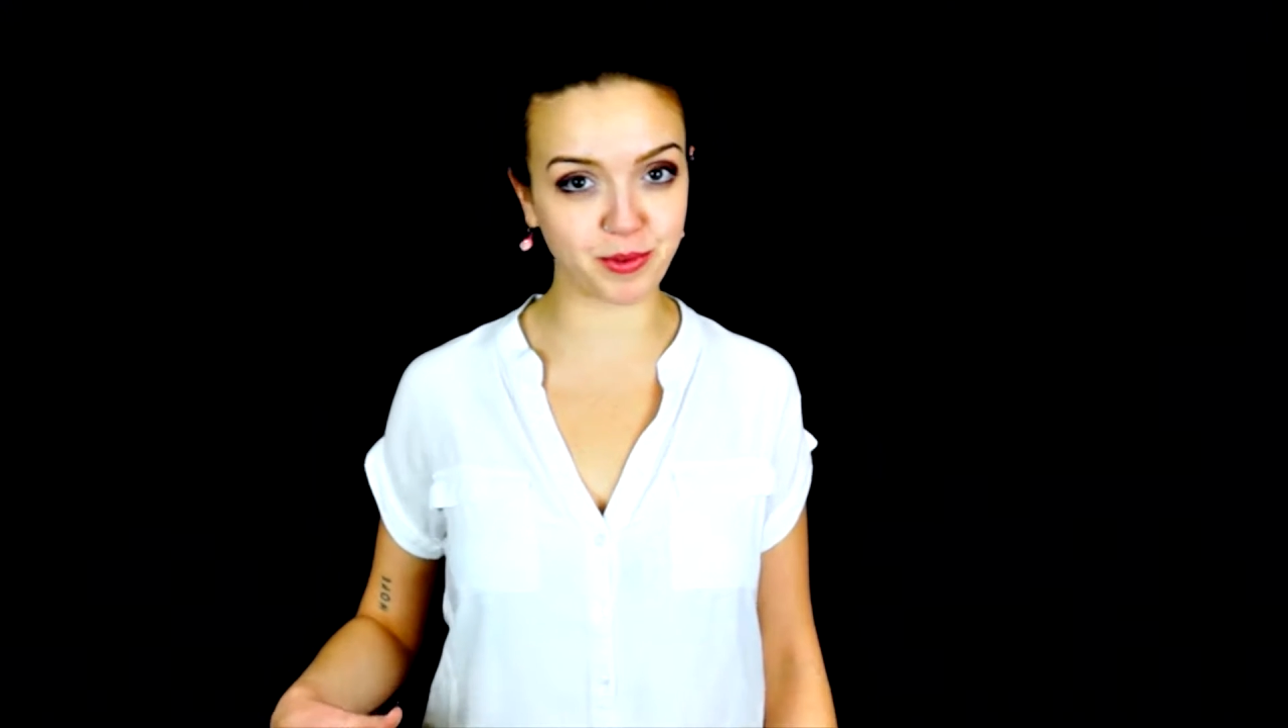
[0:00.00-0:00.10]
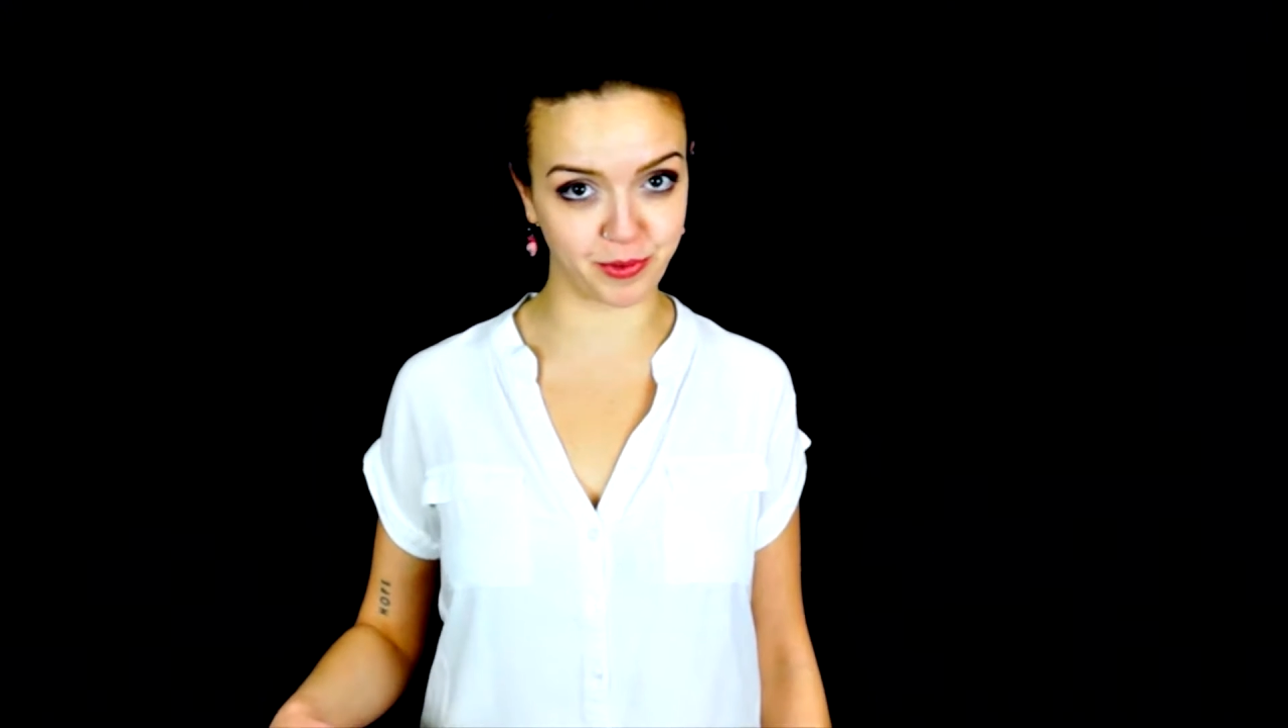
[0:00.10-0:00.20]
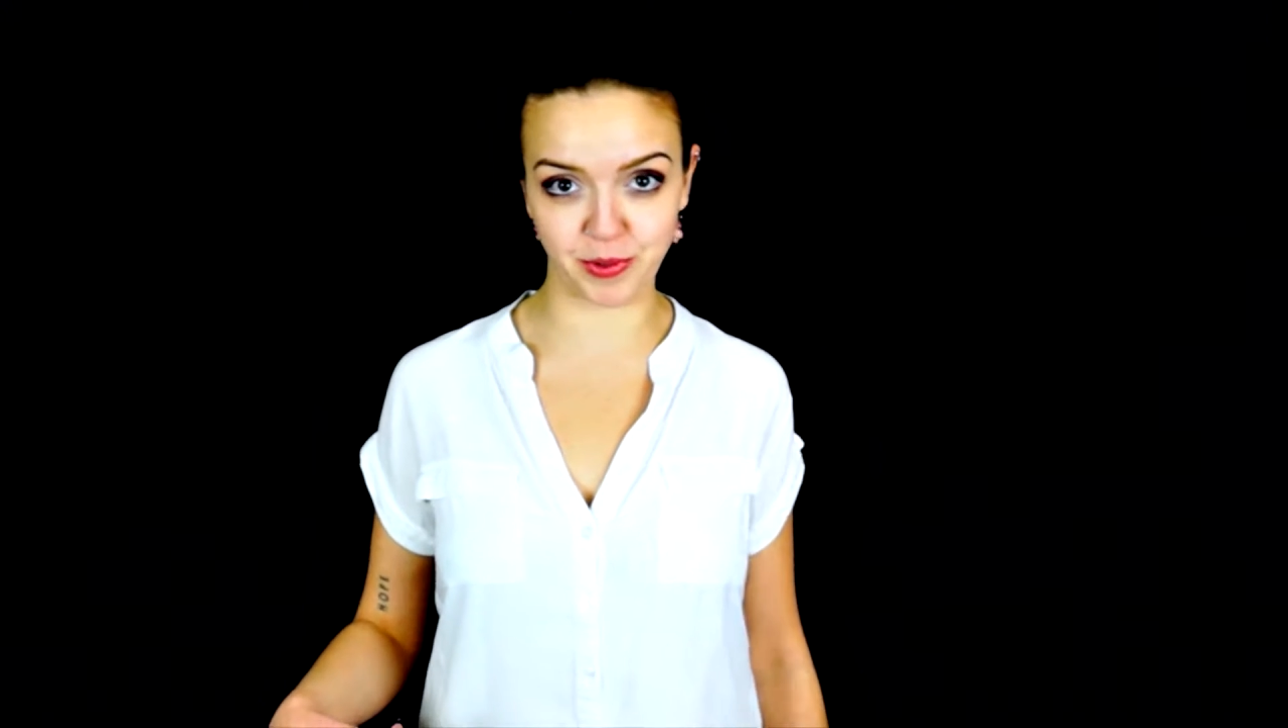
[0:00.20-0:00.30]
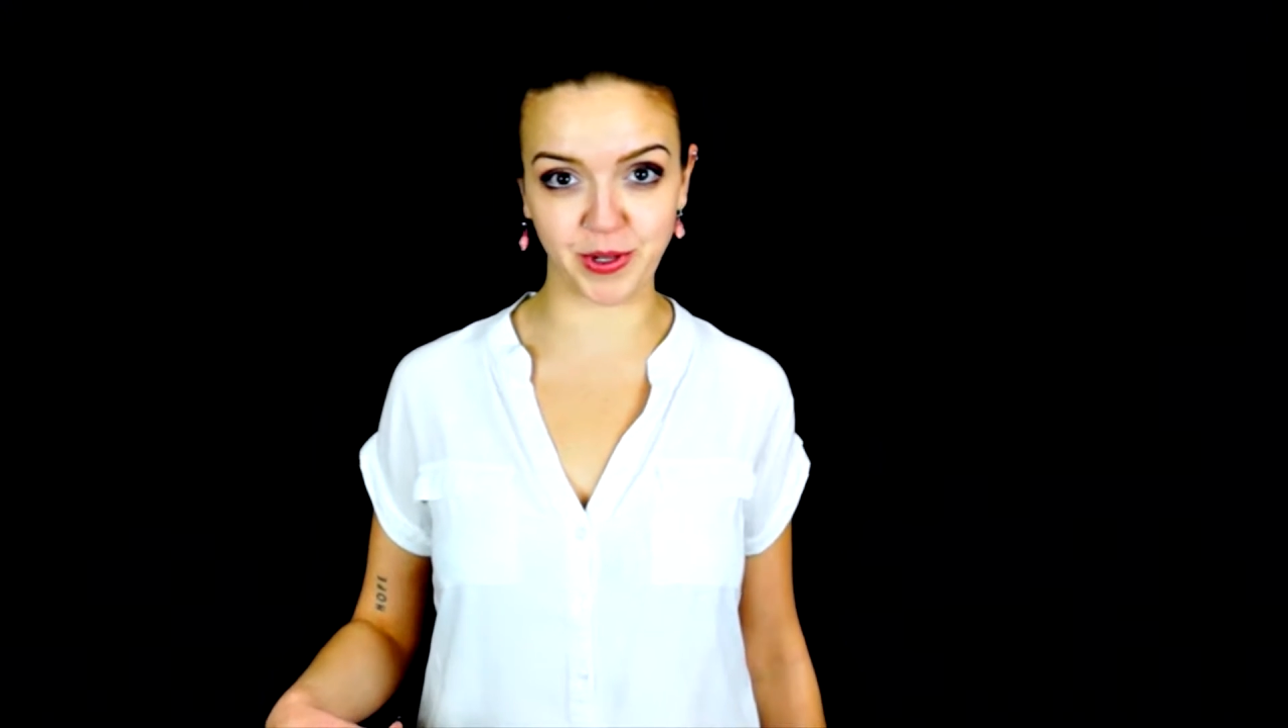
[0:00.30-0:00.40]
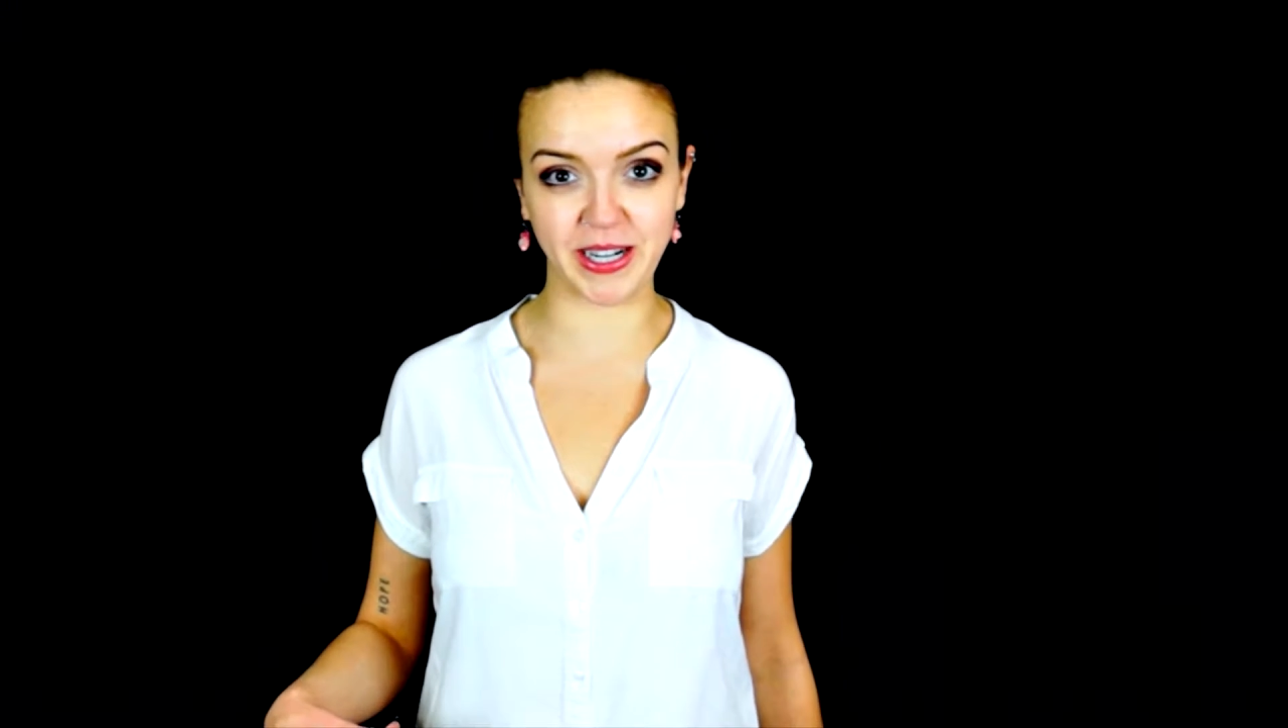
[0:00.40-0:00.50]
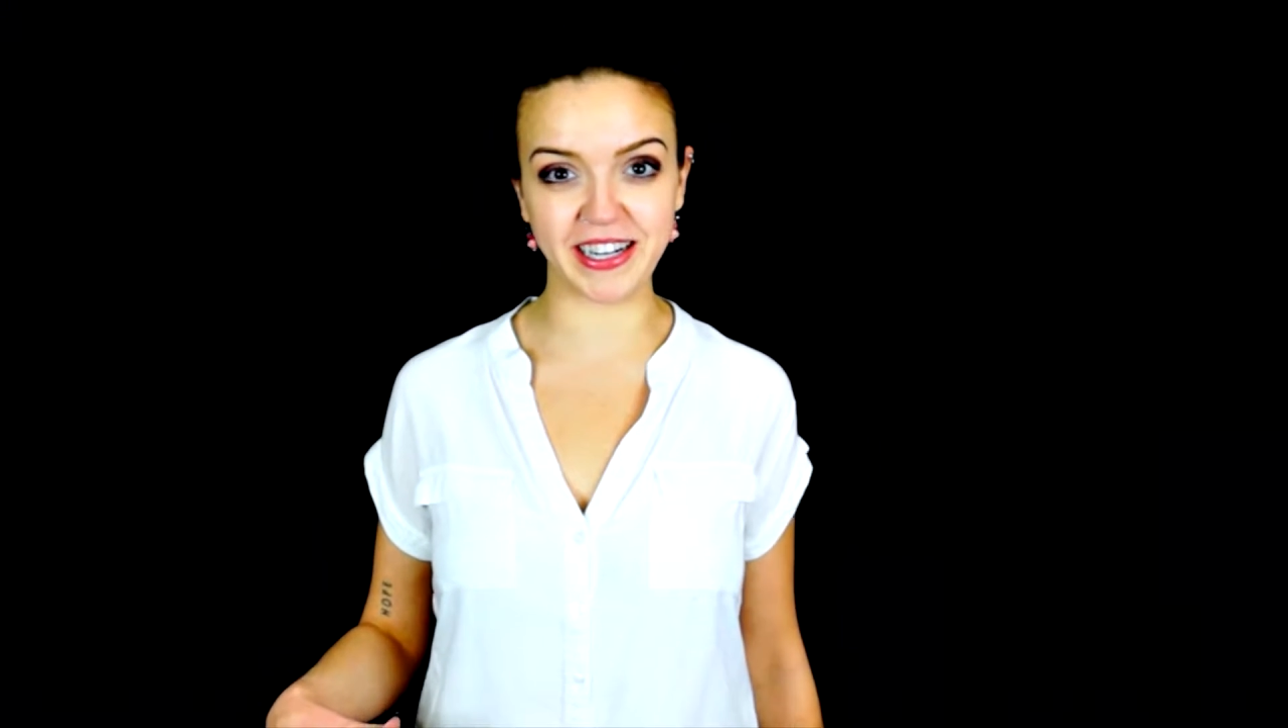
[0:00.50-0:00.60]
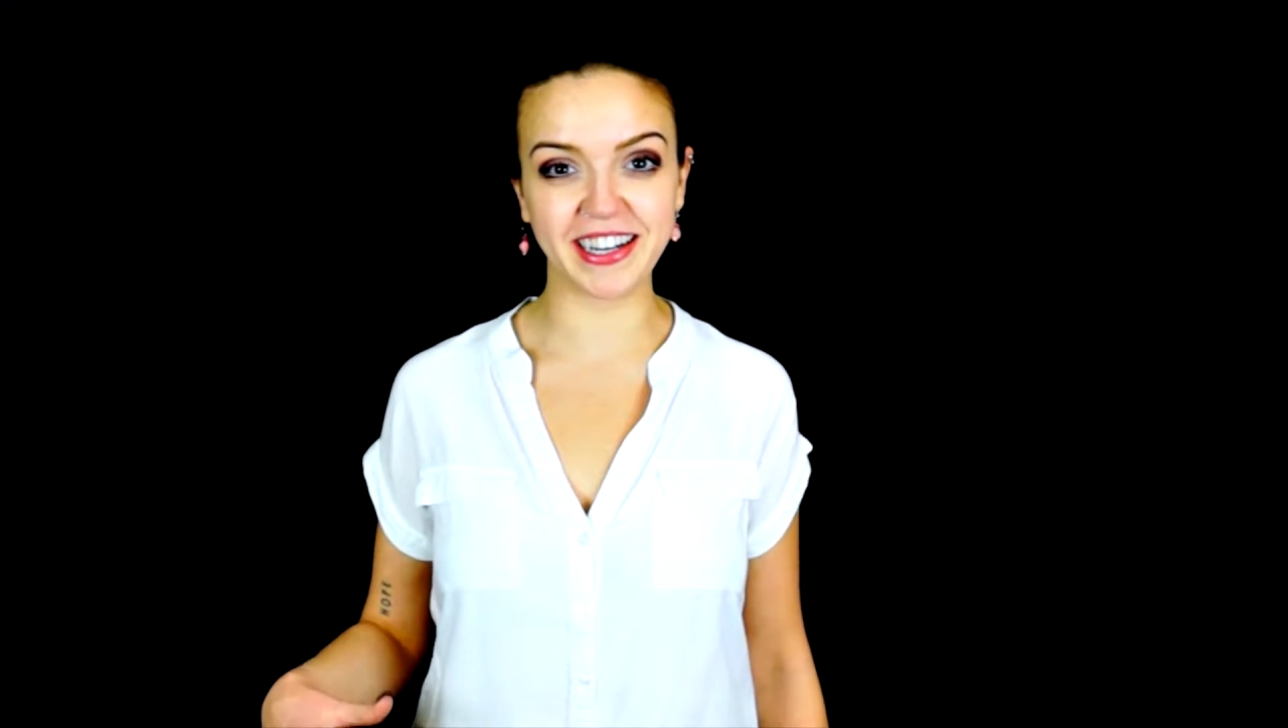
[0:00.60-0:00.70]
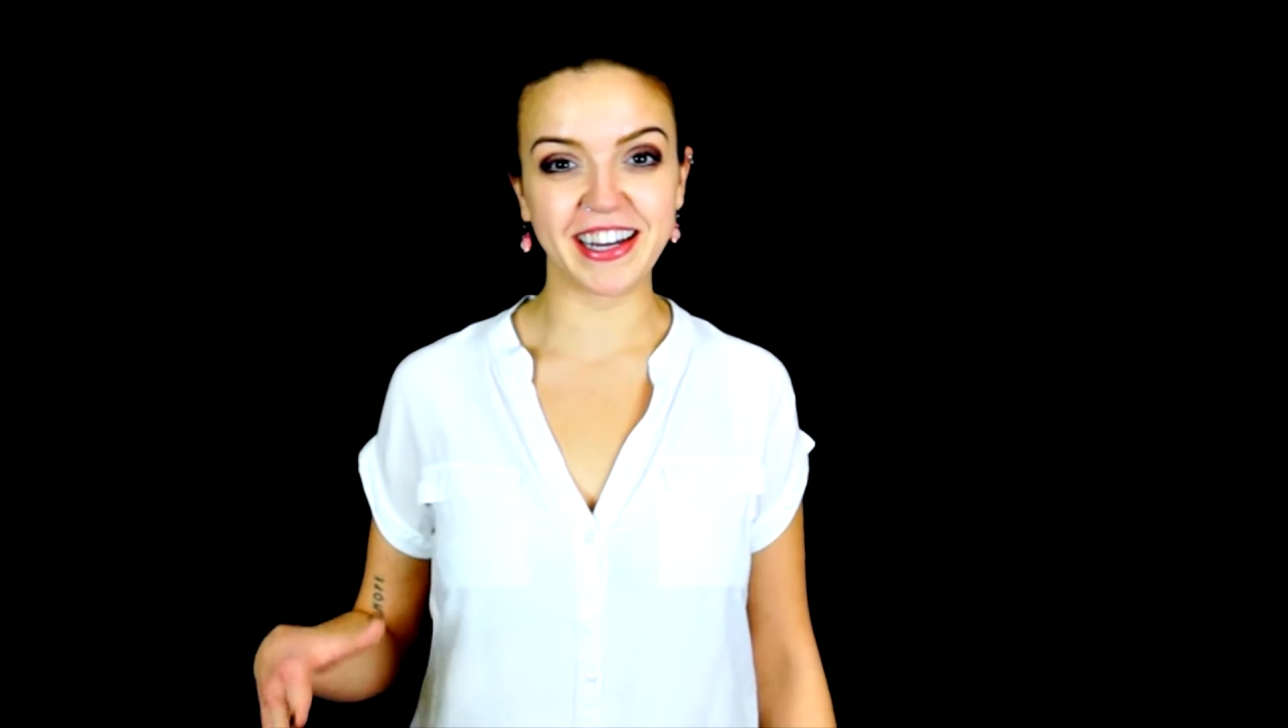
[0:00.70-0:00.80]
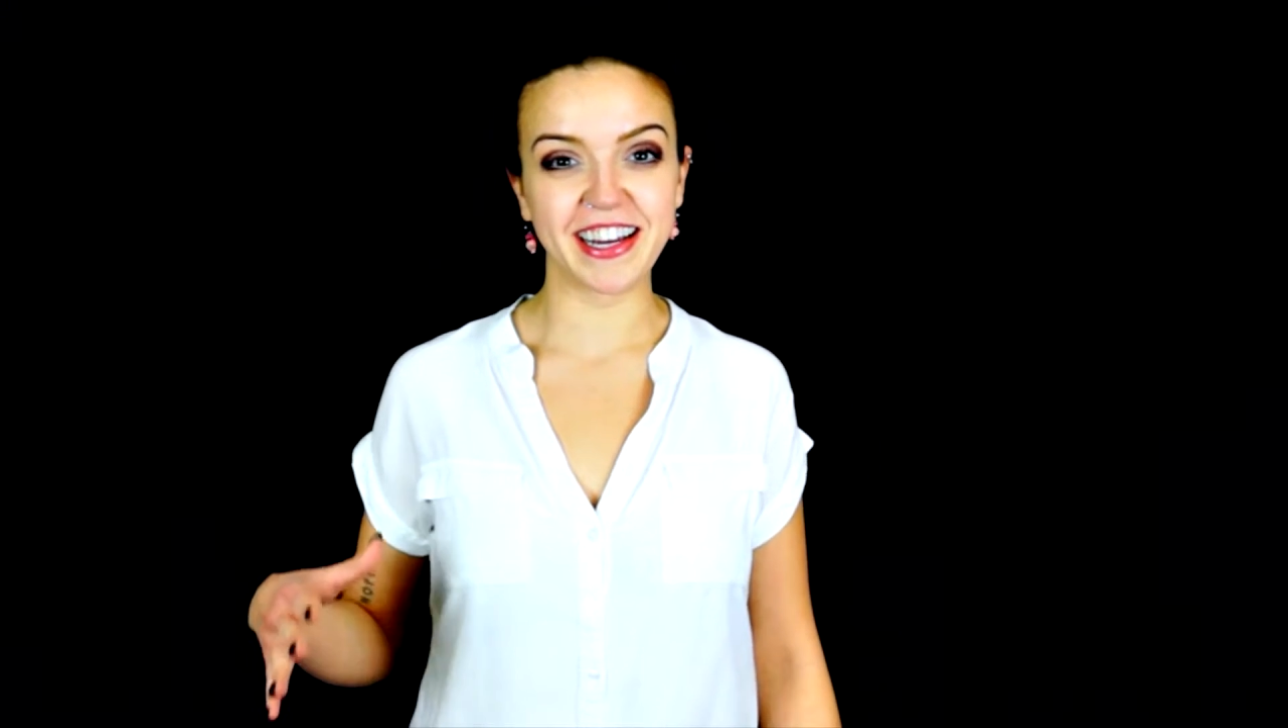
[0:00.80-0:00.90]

story